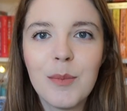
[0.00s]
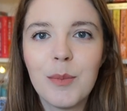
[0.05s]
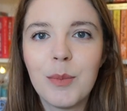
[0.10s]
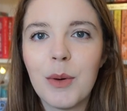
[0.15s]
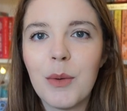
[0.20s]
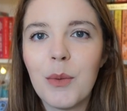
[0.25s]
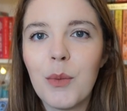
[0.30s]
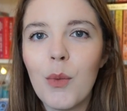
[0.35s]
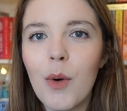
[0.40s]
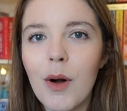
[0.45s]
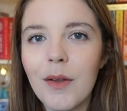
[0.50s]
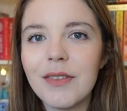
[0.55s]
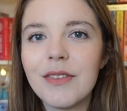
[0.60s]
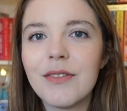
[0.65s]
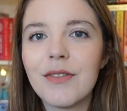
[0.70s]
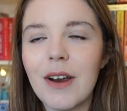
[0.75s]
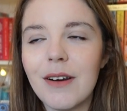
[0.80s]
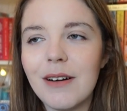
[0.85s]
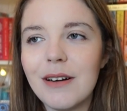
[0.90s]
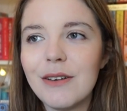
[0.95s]
But what
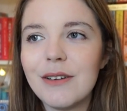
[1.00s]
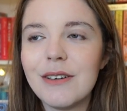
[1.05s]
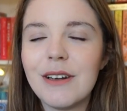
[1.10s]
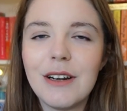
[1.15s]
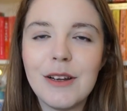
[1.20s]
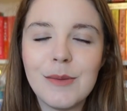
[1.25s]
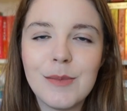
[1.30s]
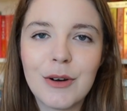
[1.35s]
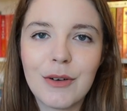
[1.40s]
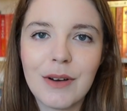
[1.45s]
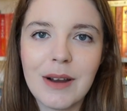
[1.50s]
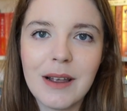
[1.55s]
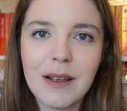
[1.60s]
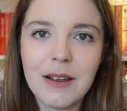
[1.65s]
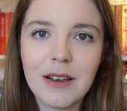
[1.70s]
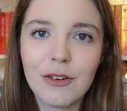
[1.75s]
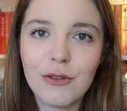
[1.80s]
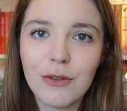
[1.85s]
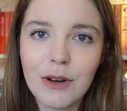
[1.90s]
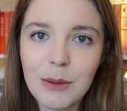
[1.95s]
Fairy and Illumicrate
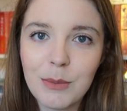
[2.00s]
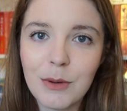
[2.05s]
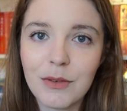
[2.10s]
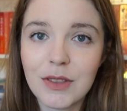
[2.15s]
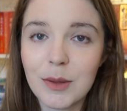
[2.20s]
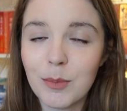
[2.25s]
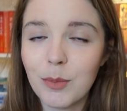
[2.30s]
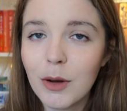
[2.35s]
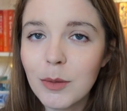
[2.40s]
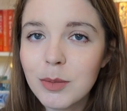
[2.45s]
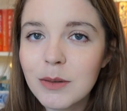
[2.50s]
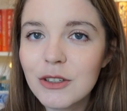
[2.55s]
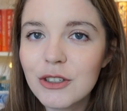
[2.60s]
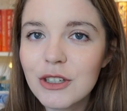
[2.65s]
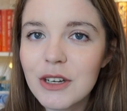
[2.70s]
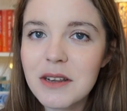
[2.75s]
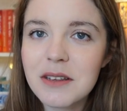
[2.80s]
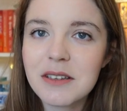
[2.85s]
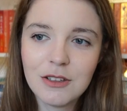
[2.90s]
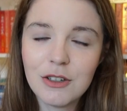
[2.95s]
agree with the
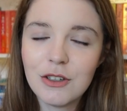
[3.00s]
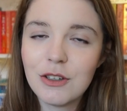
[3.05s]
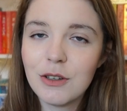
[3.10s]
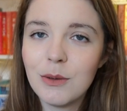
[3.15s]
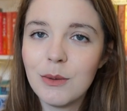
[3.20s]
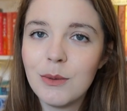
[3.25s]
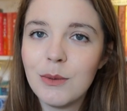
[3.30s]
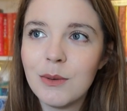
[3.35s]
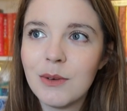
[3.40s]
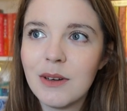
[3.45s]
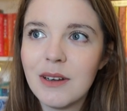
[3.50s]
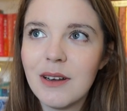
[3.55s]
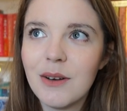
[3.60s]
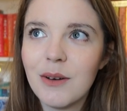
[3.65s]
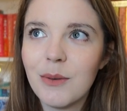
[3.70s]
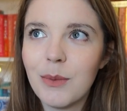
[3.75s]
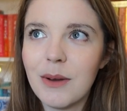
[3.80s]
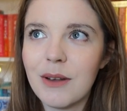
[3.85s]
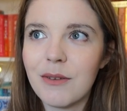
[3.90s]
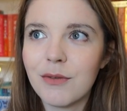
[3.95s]
publisher to do
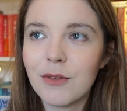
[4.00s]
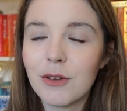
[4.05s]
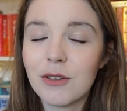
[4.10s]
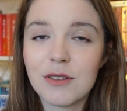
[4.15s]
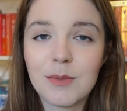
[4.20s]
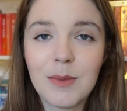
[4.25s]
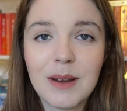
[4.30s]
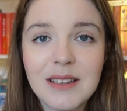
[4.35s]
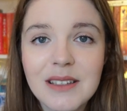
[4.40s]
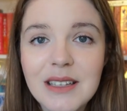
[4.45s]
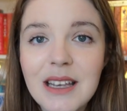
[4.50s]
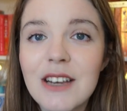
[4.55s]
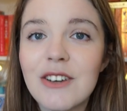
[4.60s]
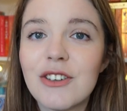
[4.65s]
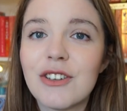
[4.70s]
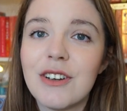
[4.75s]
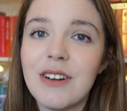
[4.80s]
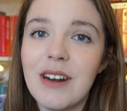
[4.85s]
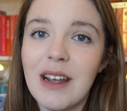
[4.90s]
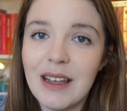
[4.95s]
with
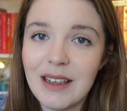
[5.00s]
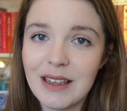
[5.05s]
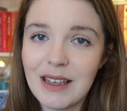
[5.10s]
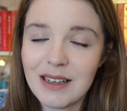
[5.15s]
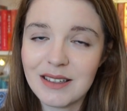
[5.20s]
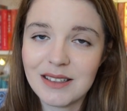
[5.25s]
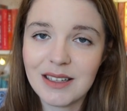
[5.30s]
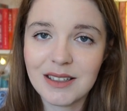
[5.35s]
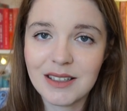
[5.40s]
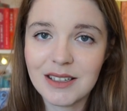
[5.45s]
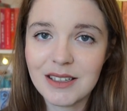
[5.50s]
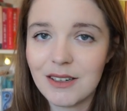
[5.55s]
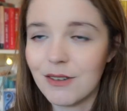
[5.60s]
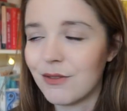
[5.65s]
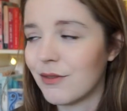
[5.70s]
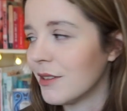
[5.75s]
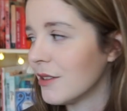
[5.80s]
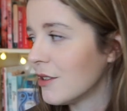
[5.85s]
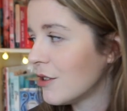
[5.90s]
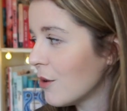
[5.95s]
customization, I guess that's a
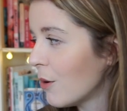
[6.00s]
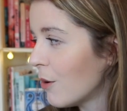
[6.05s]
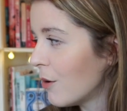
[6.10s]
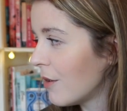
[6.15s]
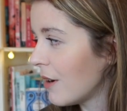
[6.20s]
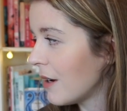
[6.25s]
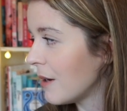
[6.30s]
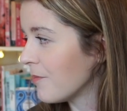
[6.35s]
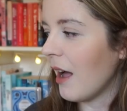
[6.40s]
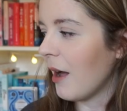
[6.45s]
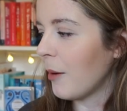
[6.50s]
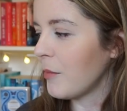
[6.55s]
different story.